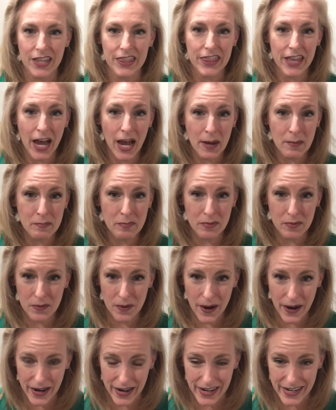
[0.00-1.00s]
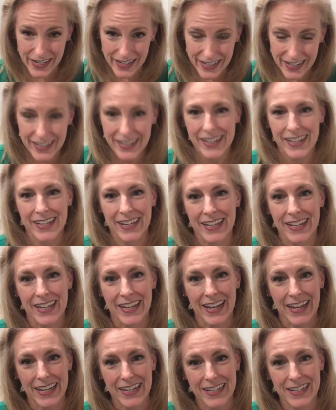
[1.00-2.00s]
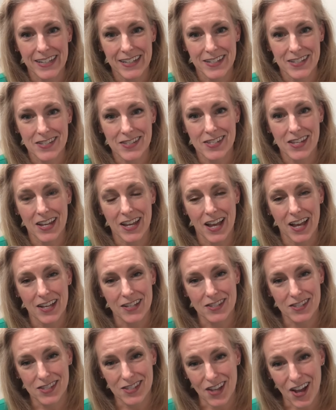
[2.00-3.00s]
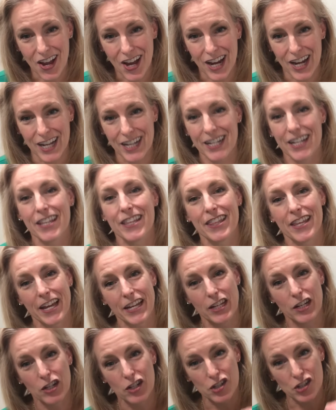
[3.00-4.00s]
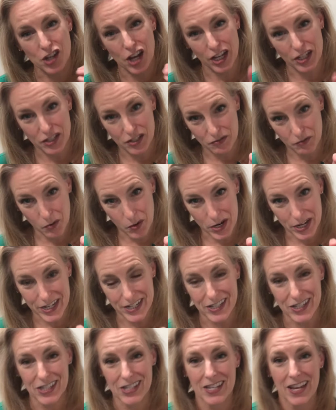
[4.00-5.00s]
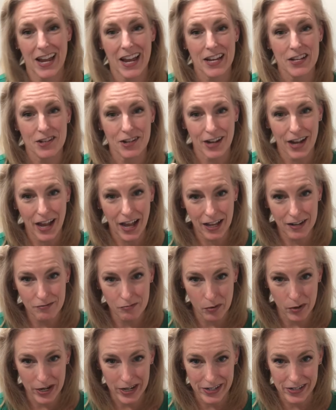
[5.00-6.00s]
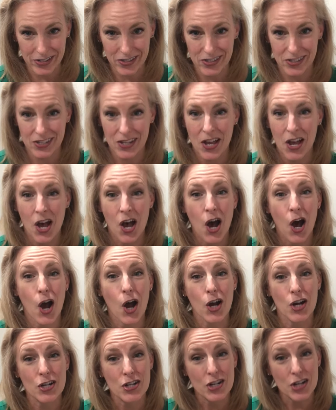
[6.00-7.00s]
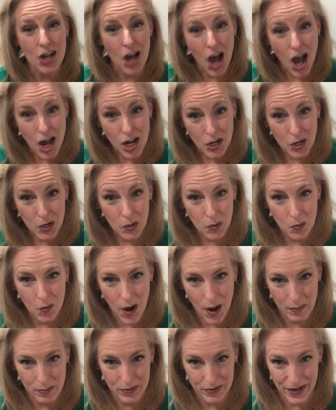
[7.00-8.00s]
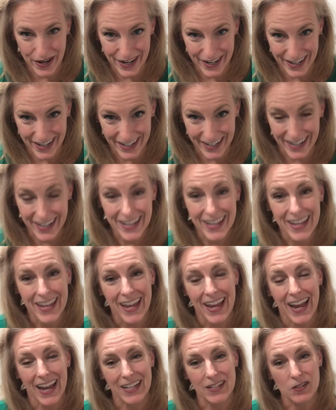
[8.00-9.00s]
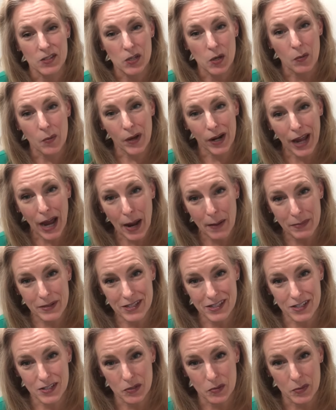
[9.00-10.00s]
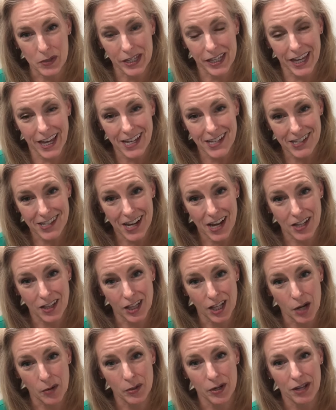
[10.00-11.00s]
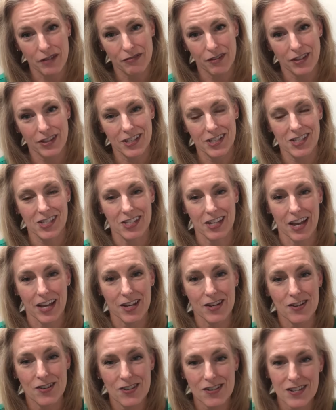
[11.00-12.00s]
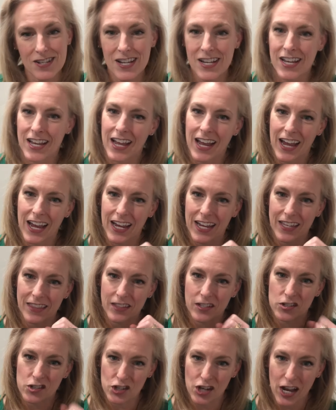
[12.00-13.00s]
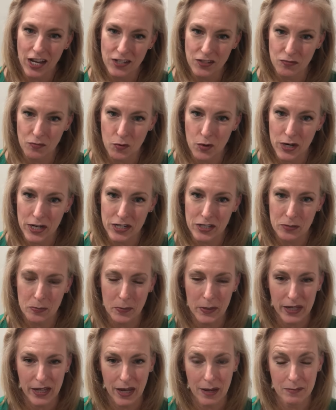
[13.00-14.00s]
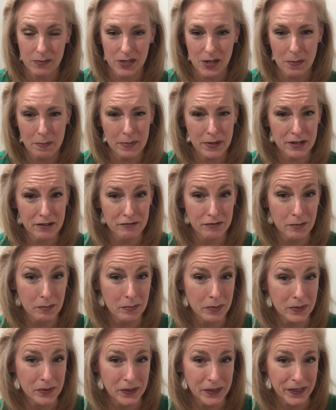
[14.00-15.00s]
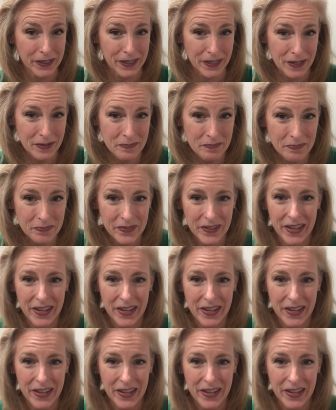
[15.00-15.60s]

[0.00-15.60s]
That break is a sign that your chest voice and your head voice are not cooperating. And so what happens is we get down low enough on the scale and the chest voice becomes a bit of a bully